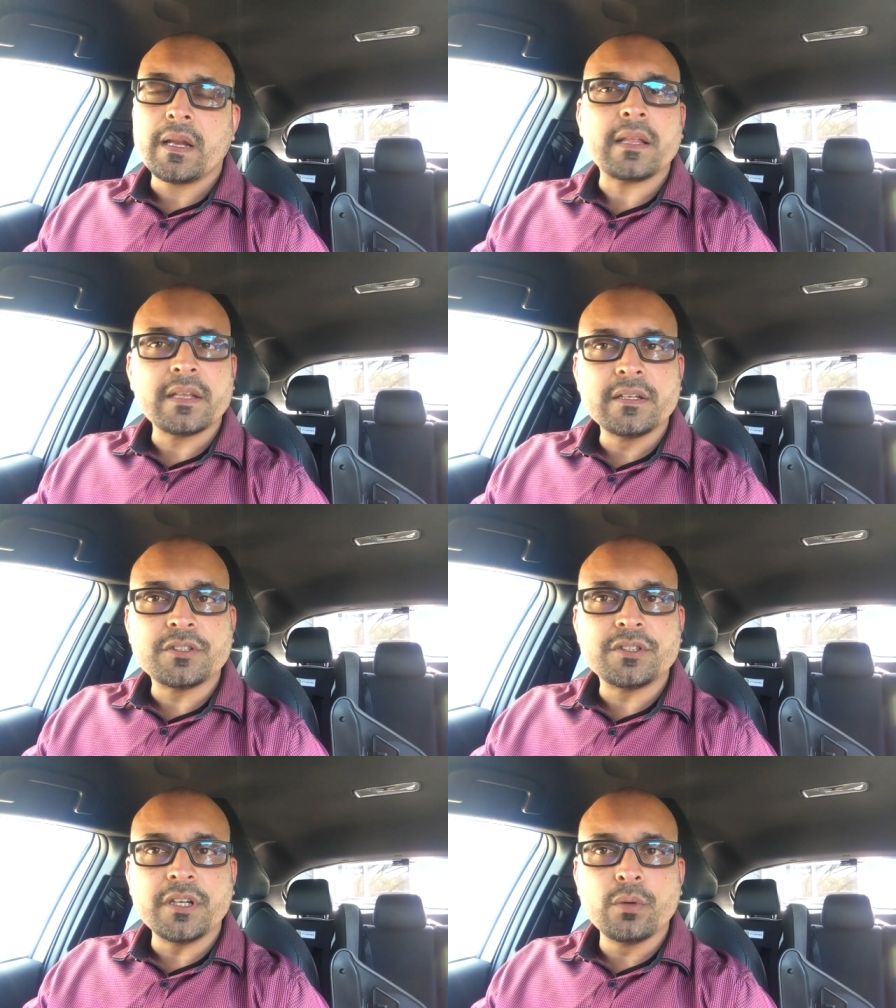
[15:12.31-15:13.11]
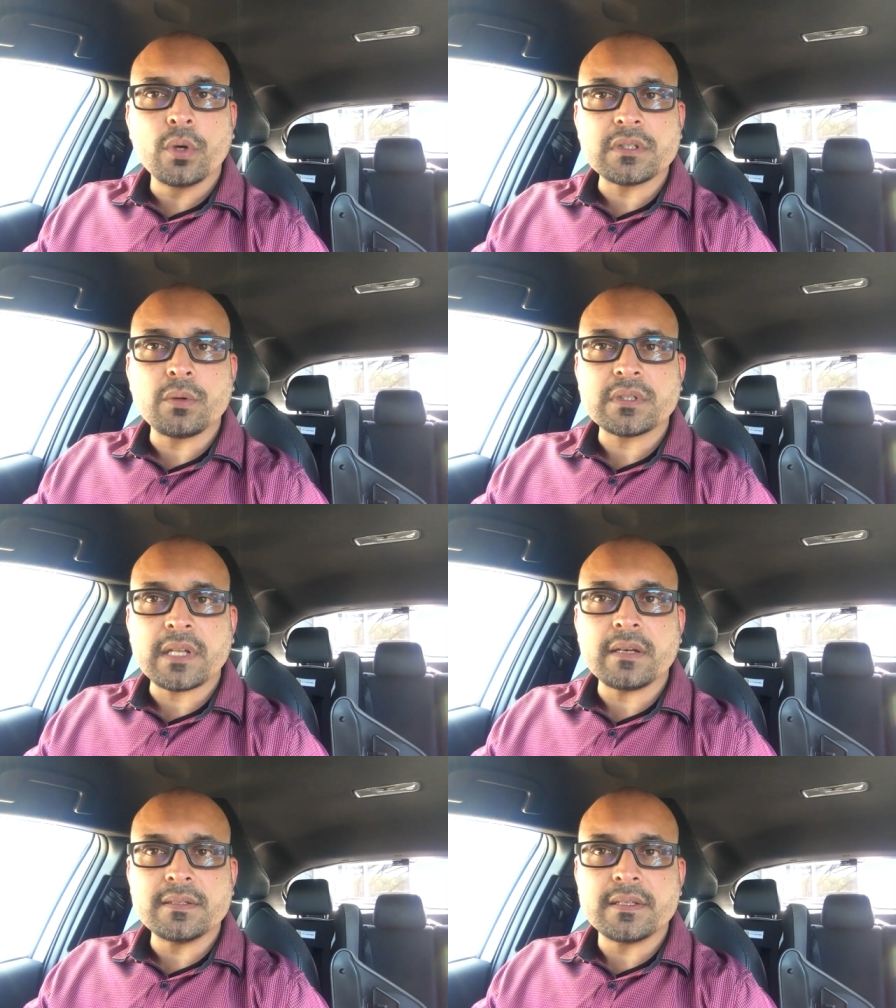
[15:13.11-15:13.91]
And I think she was our
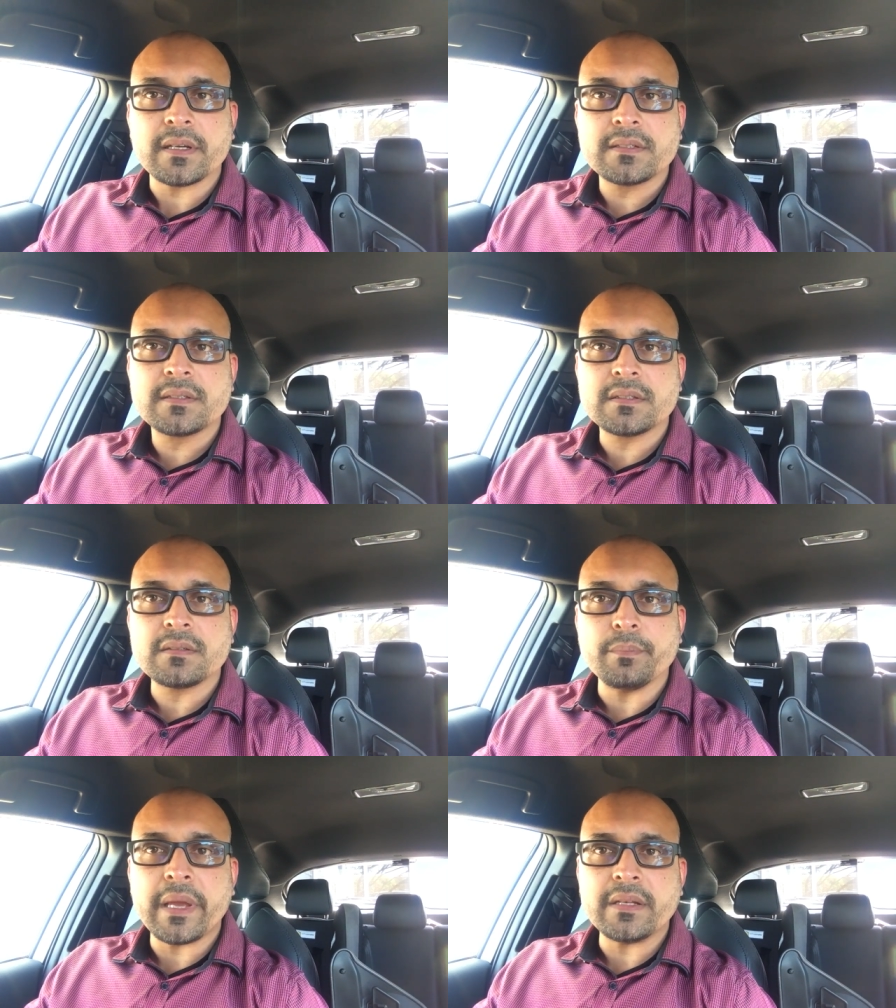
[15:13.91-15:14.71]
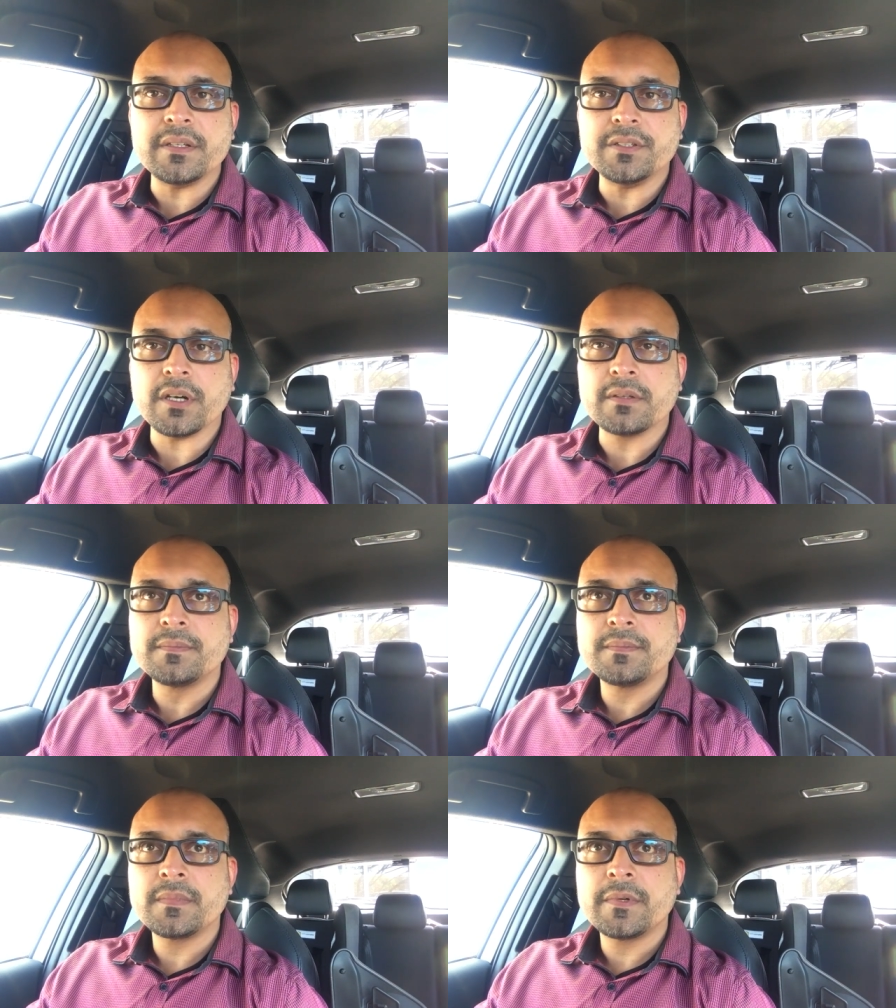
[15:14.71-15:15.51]
standard 6 main teacher.
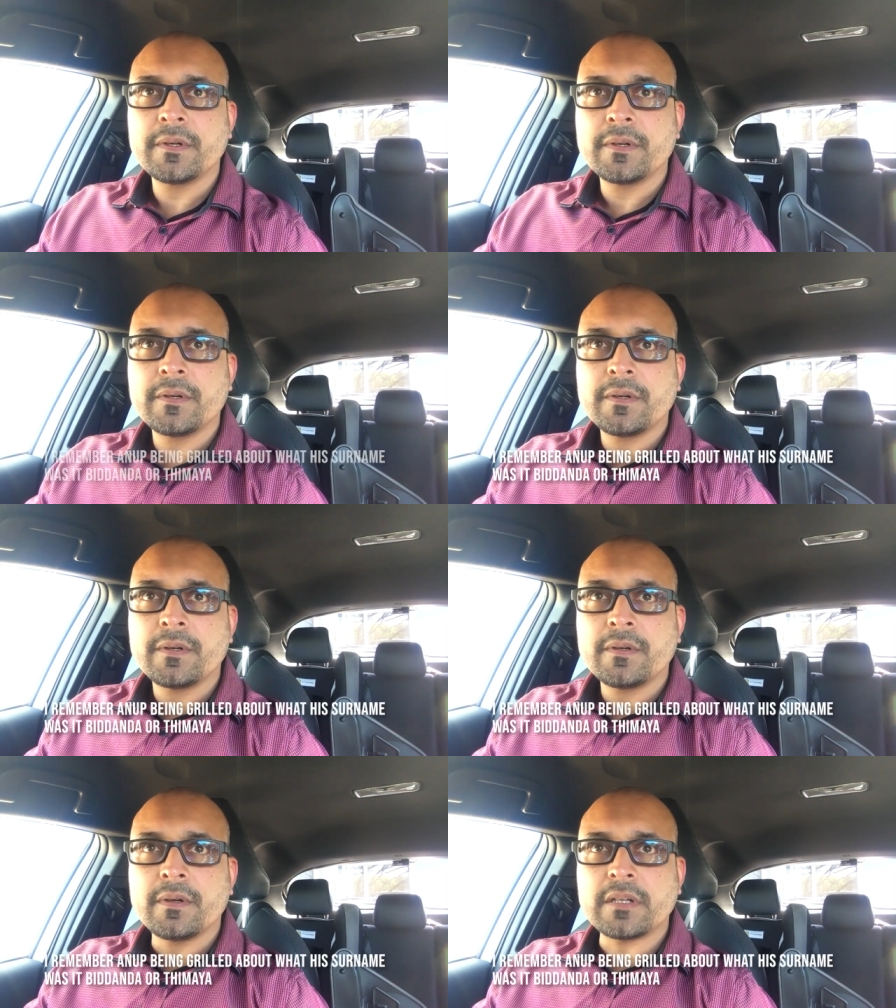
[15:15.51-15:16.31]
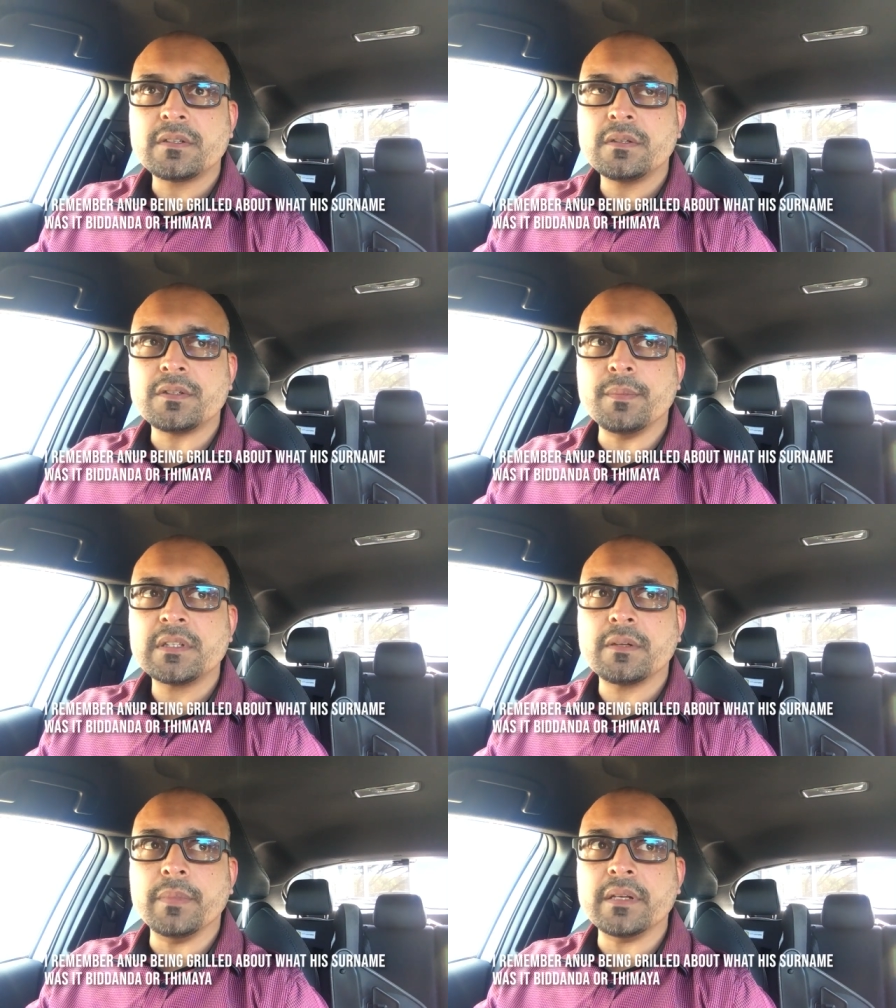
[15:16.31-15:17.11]
Actually, she
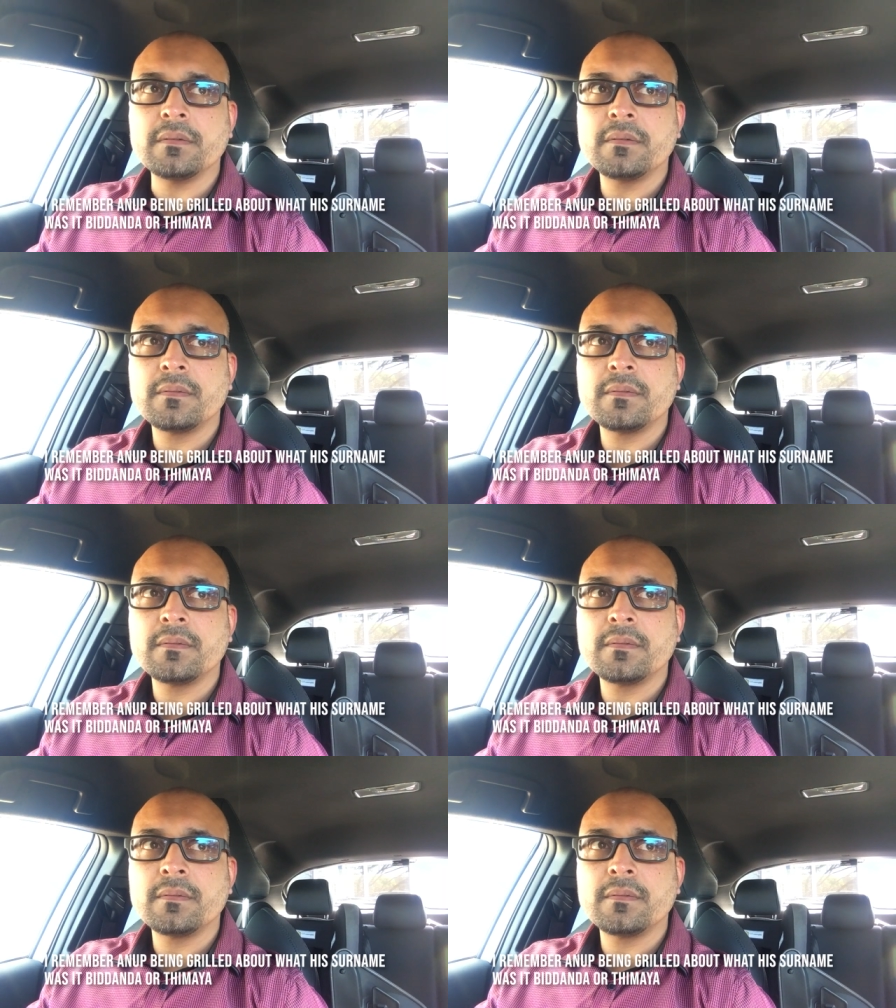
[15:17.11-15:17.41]
must have been.